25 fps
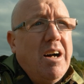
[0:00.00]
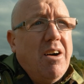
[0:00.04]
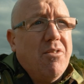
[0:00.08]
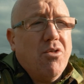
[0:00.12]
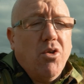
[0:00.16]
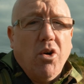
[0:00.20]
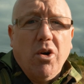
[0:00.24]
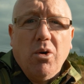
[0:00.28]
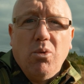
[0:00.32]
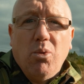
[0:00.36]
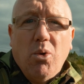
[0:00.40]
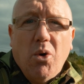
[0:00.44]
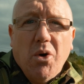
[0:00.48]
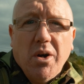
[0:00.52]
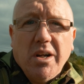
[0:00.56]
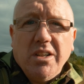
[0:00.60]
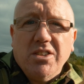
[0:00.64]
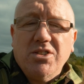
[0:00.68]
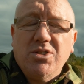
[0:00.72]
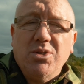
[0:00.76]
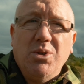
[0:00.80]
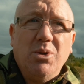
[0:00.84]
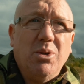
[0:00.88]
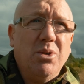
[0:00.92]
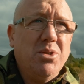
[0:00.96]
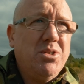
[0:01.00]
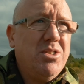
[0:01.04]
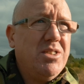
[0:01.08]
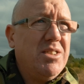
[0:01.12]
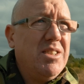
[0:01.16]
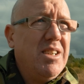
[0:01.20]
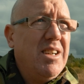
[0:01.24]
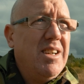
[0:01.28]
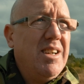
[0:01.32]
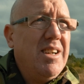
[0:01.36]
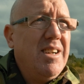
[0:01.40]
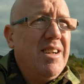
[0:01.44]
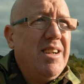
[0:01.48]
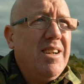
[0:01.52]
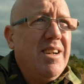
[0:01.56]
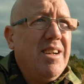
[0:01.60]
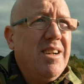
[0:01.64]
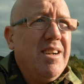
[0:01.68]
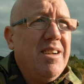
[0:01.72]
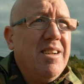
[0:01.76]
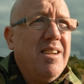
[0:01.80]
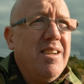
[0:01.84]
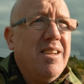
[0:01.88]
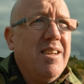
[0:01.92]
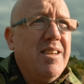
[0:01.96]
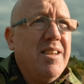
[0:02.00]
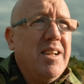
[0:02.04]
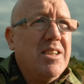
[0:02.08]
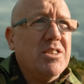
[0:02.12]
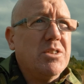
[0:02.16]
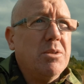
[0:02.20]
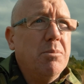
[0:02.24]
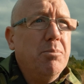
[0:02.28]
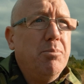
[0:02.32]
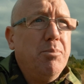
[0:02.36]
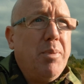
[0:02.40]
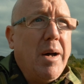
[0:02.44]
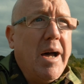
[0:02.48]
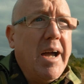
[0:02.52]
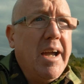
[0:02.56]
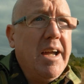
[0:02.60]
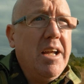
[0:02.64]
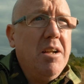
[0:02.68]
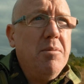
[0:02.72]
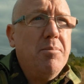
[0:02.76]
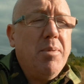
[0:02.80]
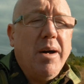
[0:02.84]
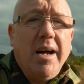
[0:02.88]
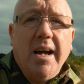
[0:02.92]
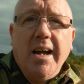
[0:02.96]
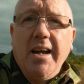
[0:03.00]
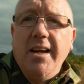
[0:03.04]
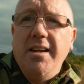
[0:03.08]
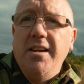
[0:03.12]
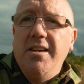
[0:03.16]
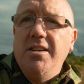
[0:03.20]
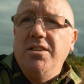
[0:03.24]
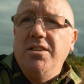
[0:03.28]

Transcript: I've got a water source. There's some pine behind